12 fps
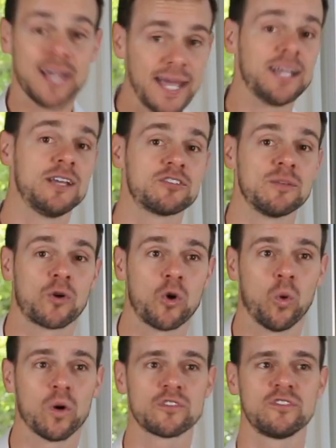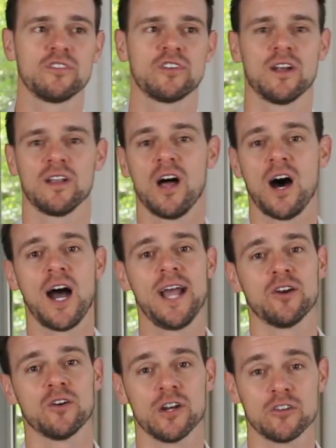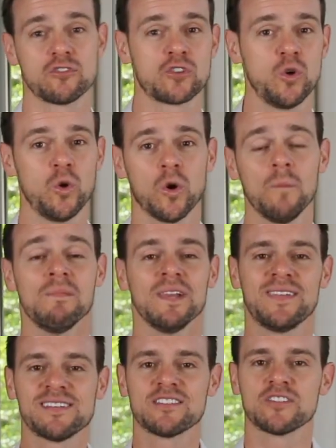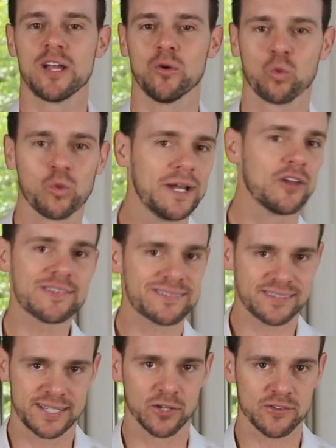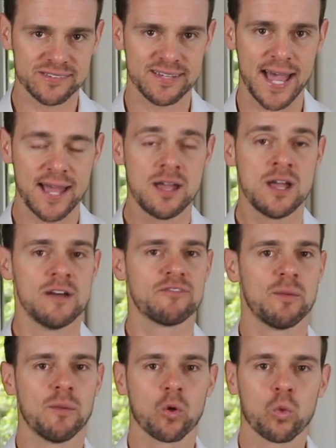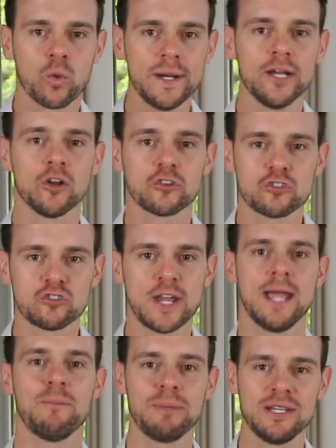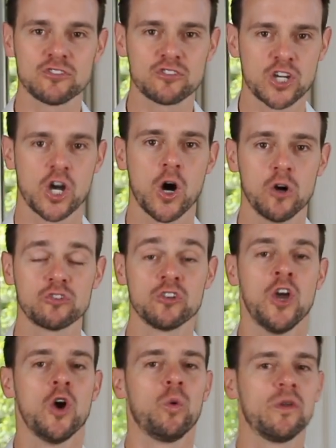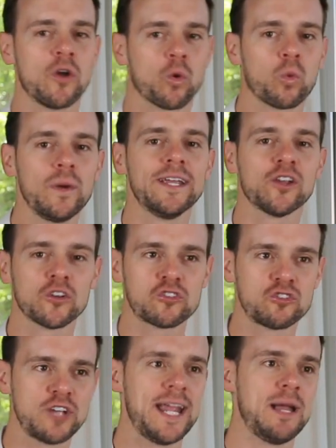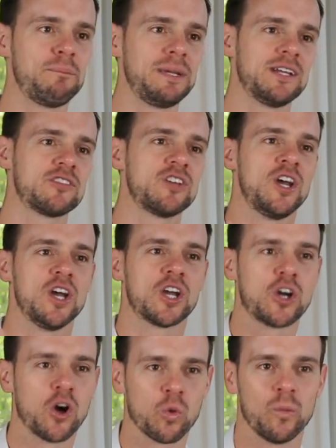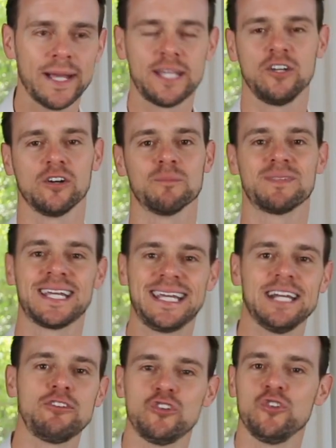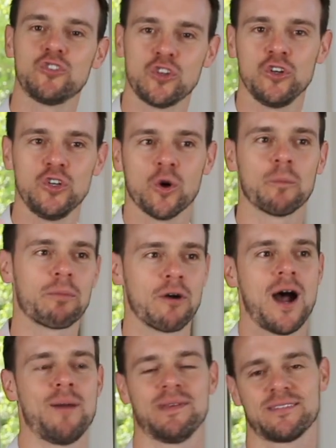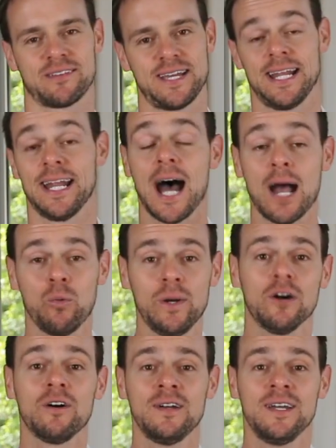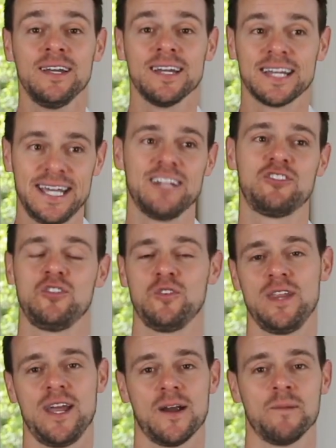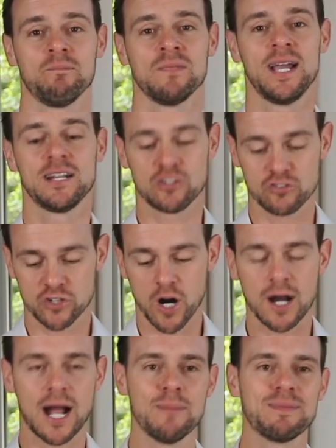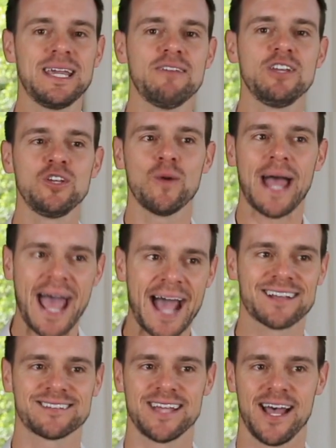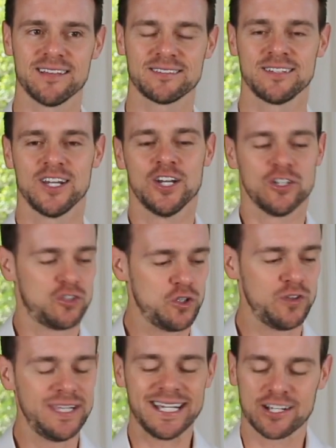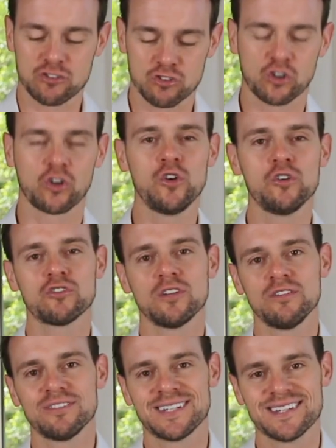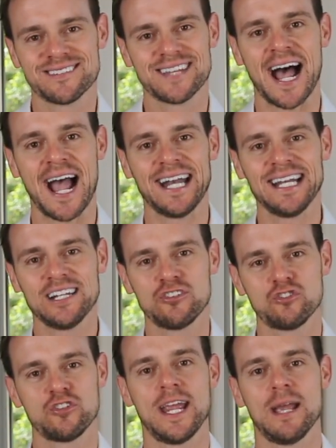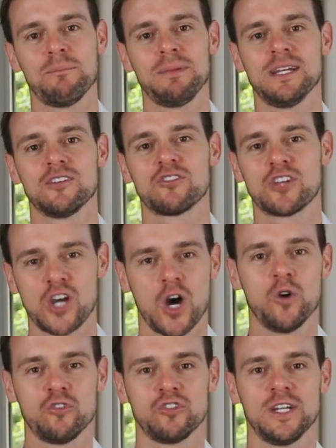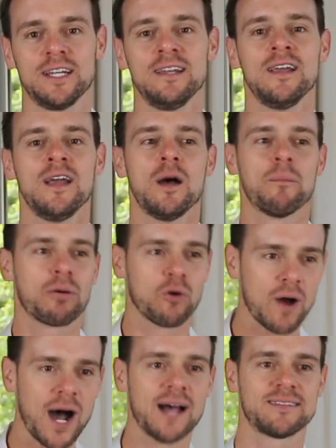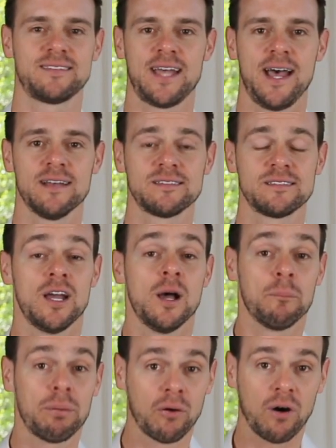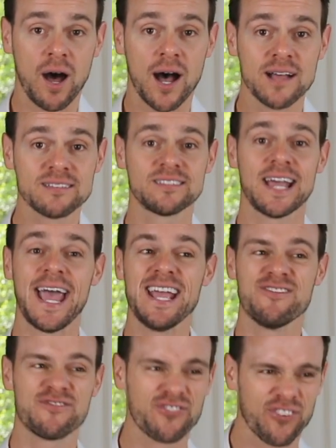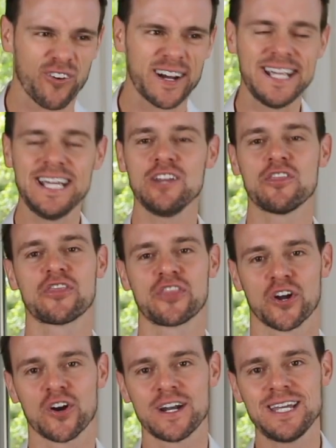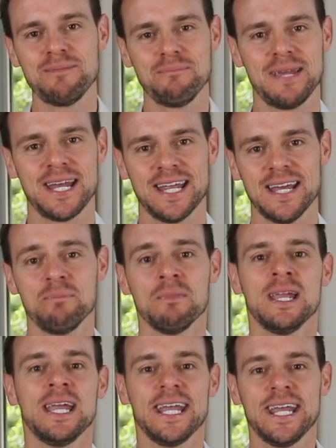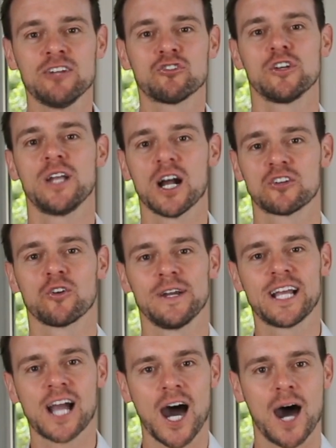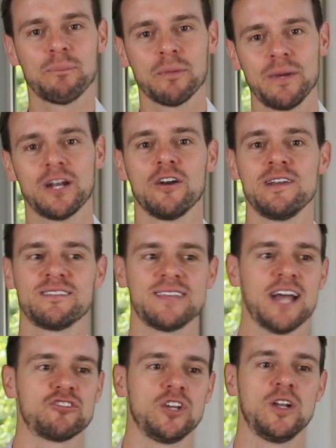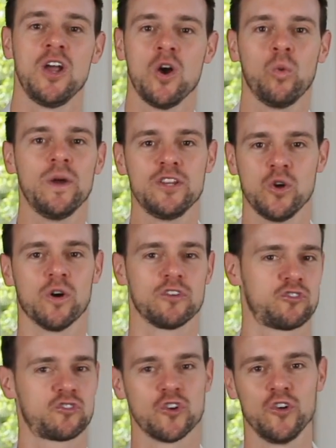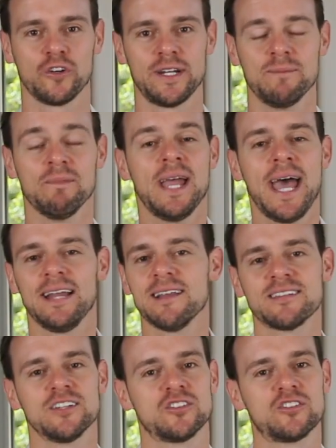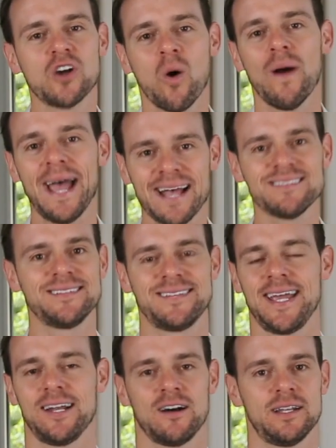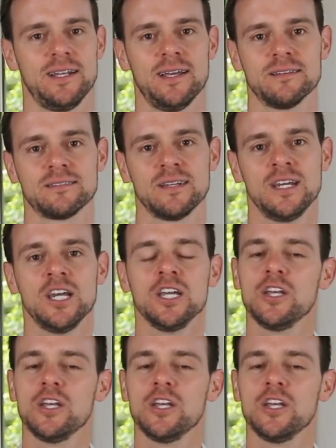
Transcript: taking some courses online or at a school. This is a real skill set from a real champions coach with a real champions curriculum to get you to your promised land. And I will get you there. And to start, I'm giving you access to the exclusive Designing Champions coaching process, plus a free 30 minute introductory complimentary session with yours truly. Hey, listen, don't hesitate on this.